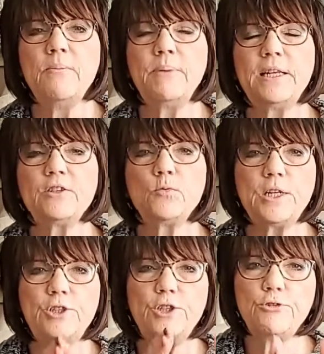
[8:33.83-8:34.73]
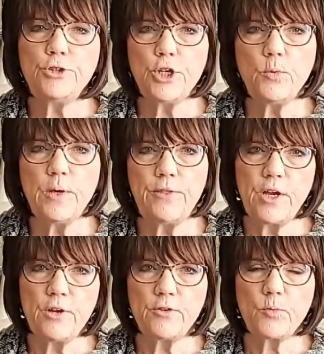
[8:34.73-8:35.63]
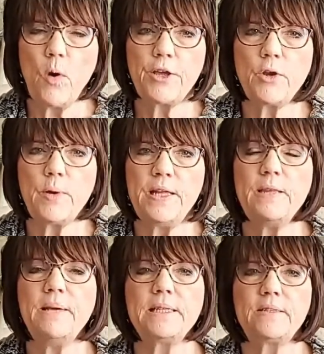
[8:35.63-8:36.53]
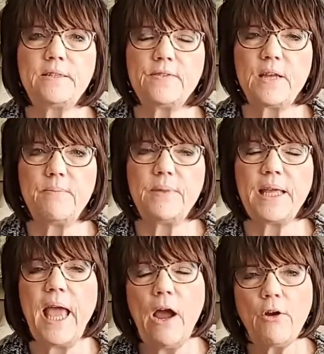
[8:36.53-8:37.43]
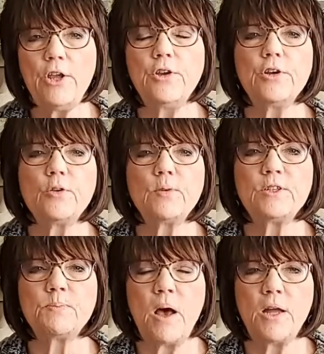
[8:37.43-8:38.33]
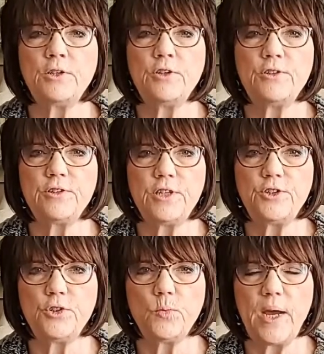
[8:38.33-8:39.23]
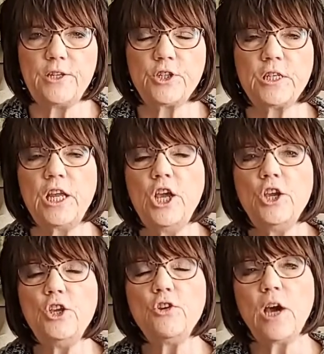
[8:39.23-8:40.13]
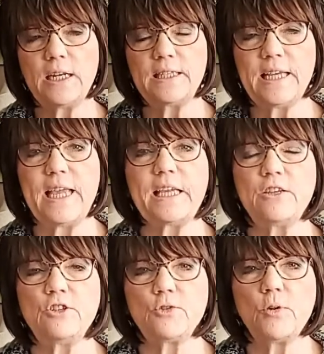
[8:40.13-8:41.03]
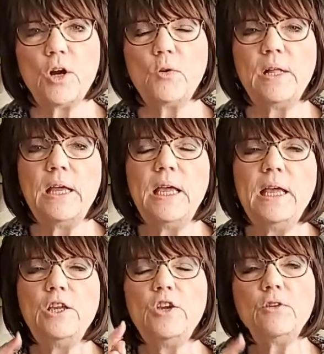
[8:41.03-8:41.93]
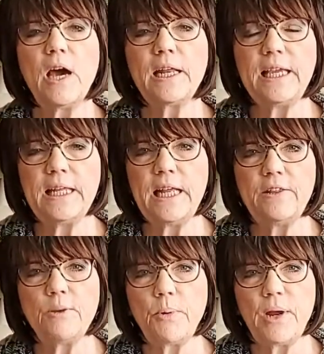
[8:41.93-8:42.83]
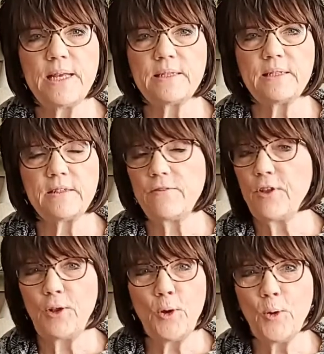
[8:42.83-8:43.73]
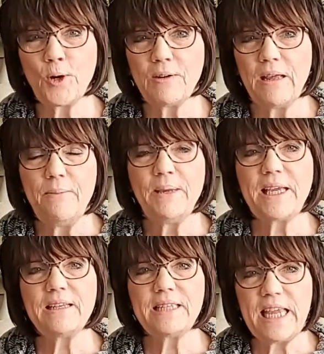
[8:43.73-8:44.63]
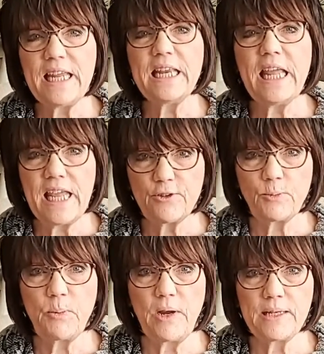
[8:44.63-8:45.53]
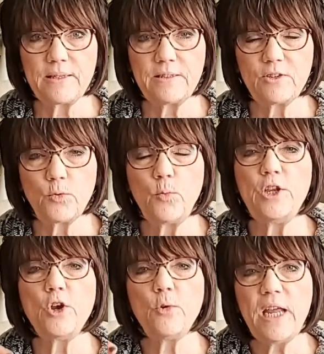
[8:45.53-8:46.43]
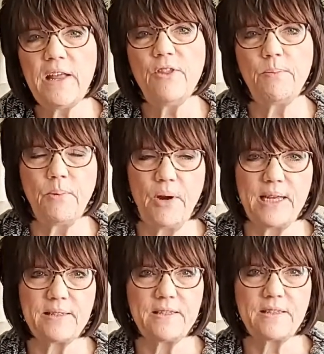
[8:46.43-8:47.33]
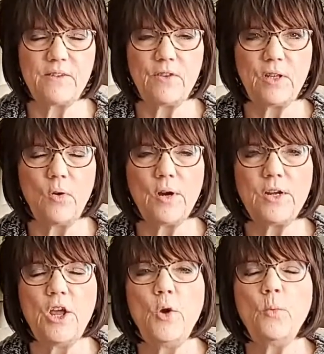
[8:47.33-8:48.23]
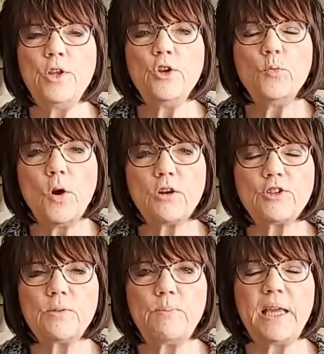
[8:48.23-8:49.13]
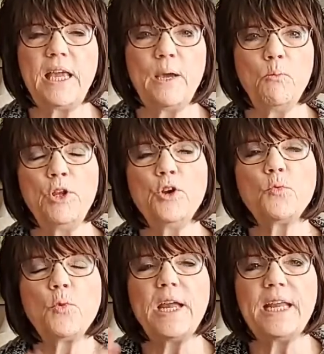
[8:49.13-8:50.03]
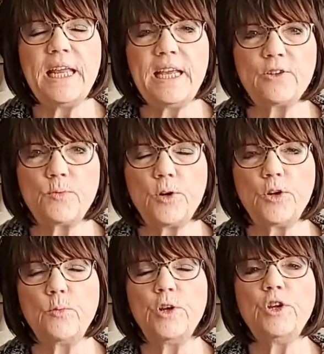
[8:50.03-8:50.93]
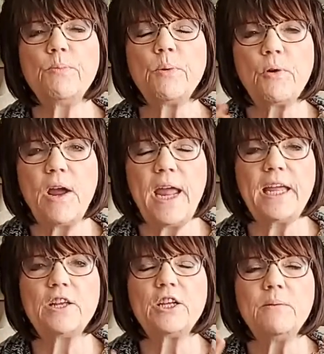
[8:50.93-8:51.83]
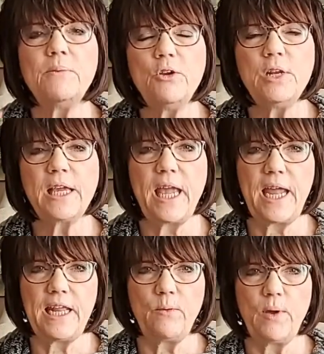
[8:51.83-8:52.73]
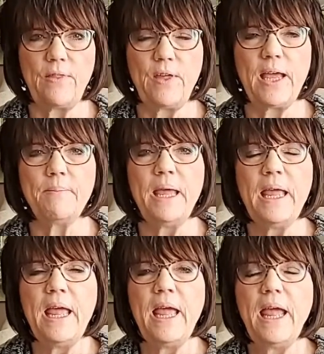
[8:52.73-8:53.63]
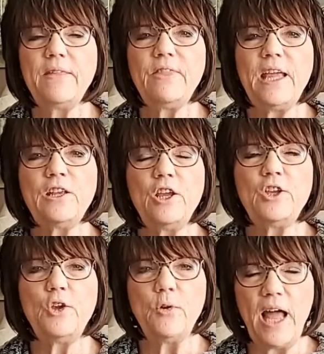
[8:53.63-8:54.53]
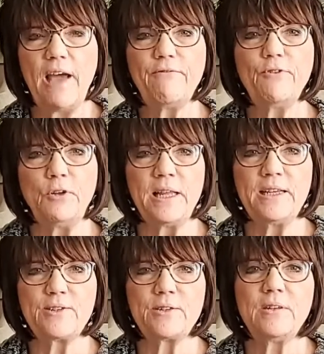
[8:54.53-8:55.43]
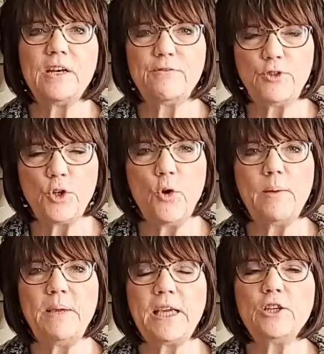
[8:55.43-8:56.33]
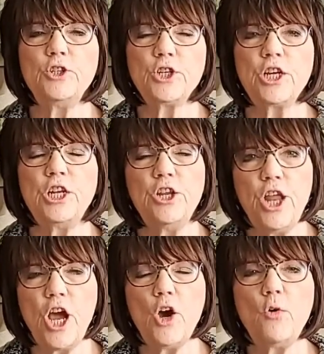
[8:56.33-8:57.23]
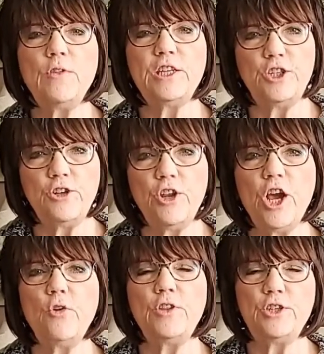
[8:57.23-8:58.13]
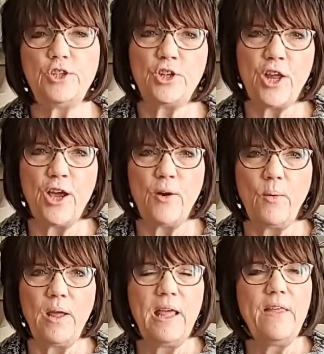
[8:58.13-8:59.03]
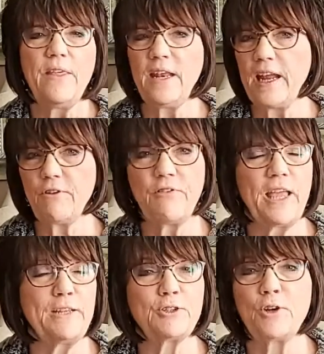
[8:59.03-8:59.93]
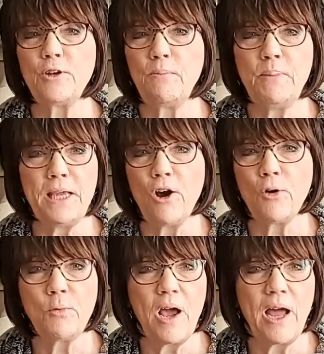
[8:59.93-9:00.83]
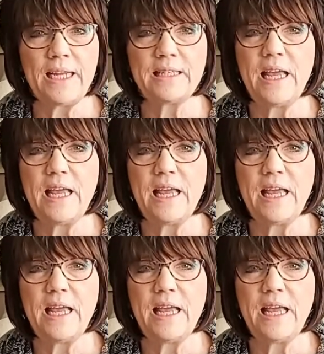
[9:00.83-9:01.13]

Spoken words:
But it's what you do with those while you're in the midst of something. How are you going to respond to the situation? You got to take control. You got to get in the presence of the Lord, because in his presence, when you're in the presence of the Lord, when you're worshiping him, when you're reading his word, when you're praying and communicating with him, then you'll have fullness of joy, because you're going to know that you know that you know that everything's going to be all right.